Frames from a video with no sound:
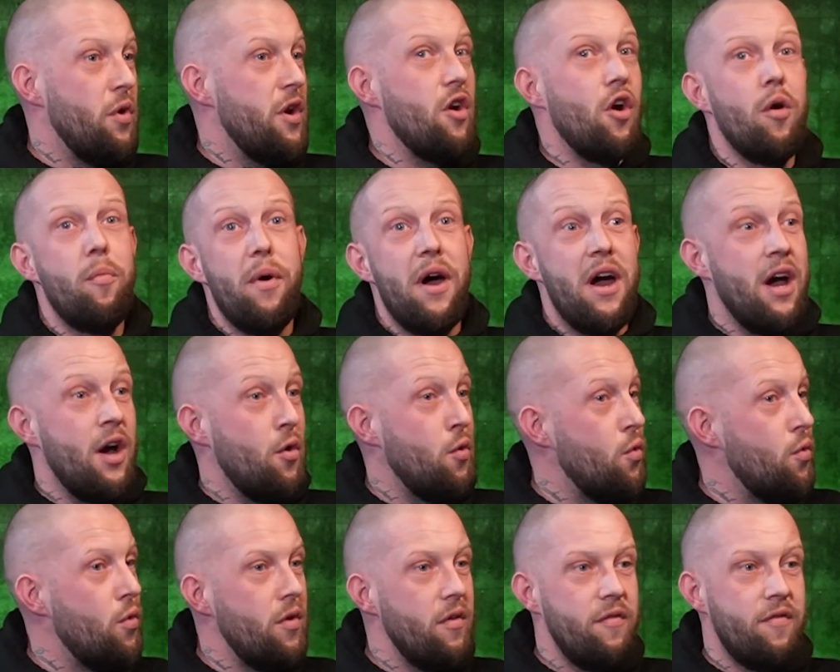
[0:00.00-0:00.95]
went up a
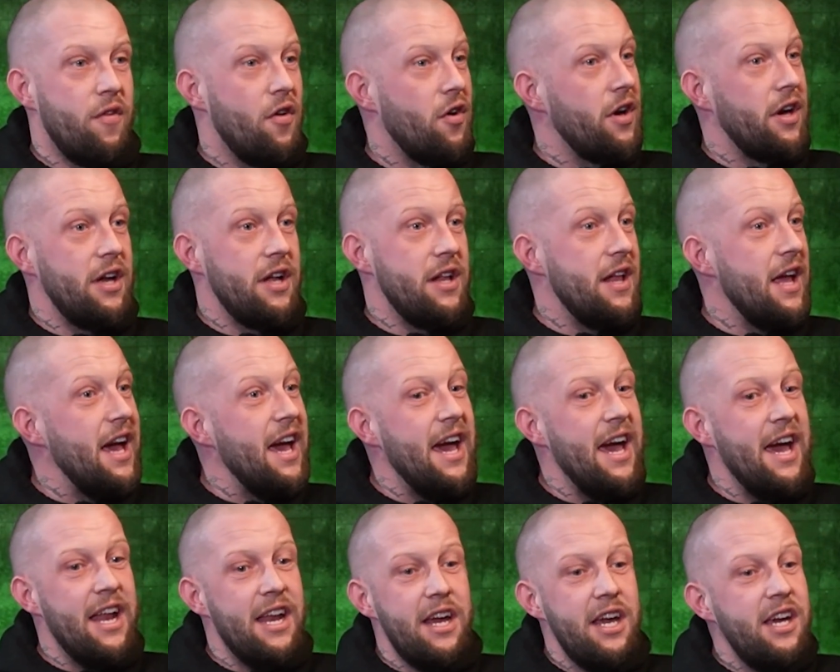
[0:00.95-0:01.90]
hill, fucking
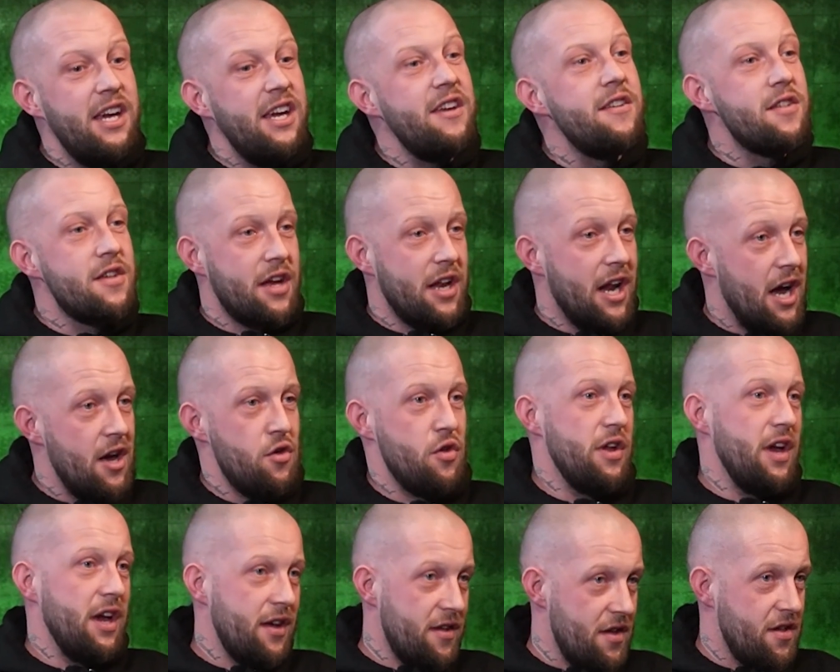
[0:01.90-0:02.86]
any heat
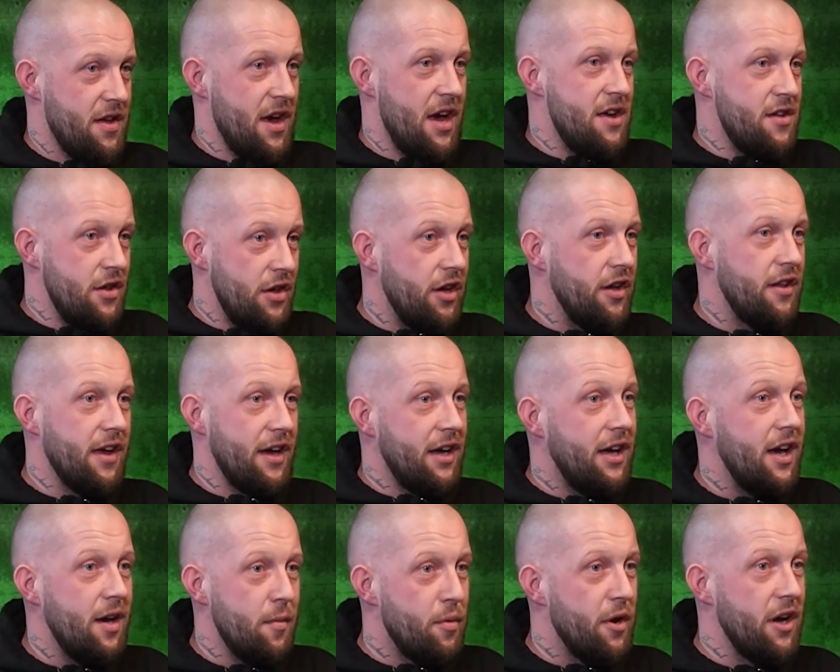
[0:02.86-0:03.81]
scratching exercise that you could
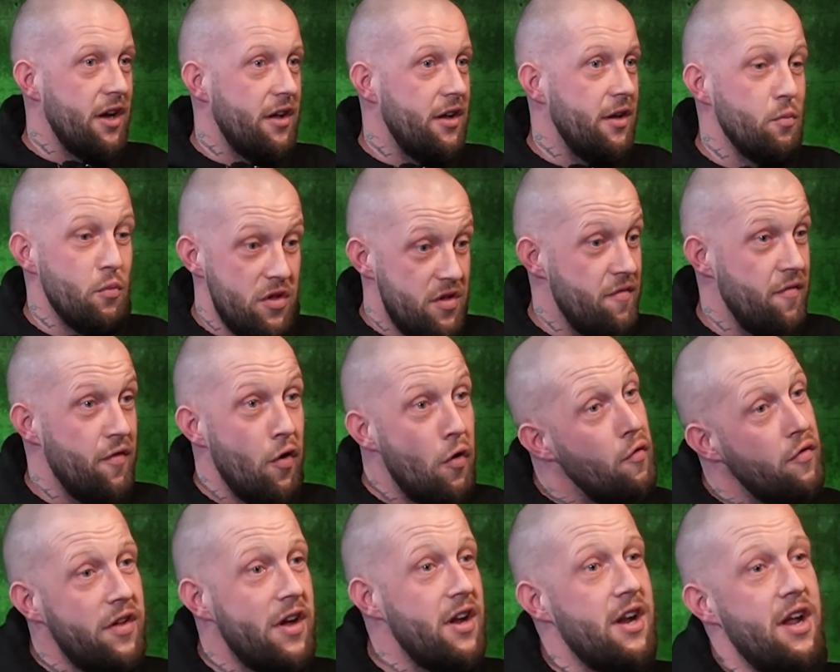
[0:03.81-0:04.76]
think of, bricklaying was
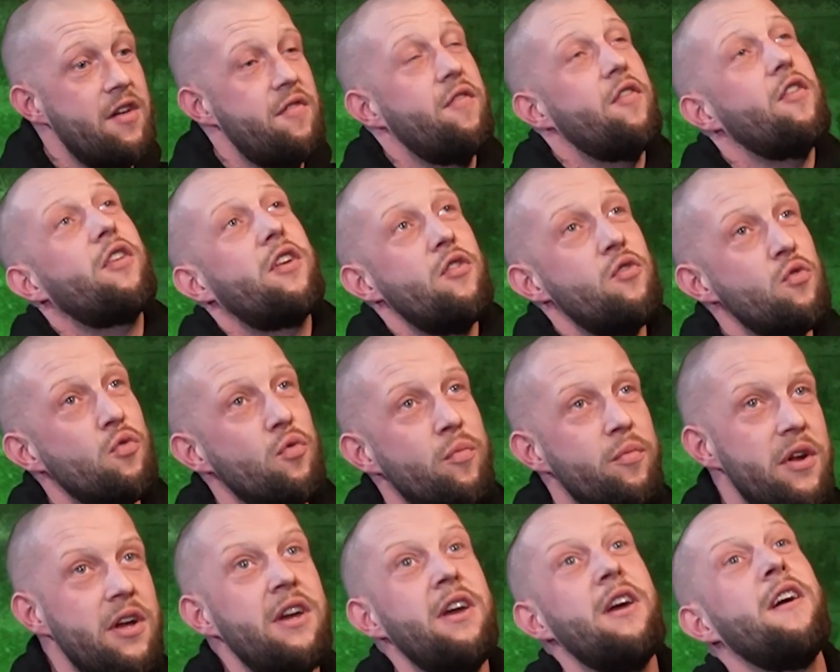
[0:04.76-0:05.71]
involved in this fucking
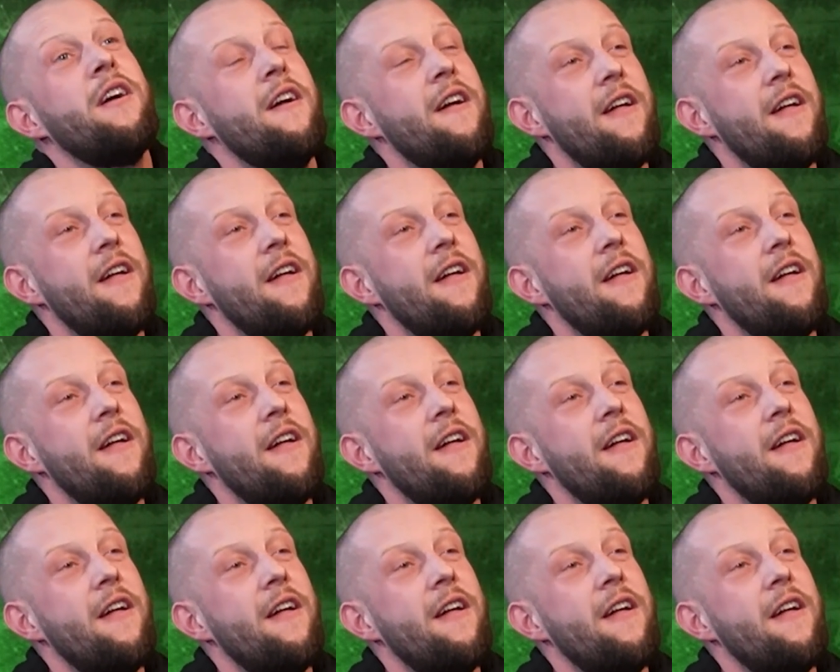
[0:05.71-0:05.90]
job, right?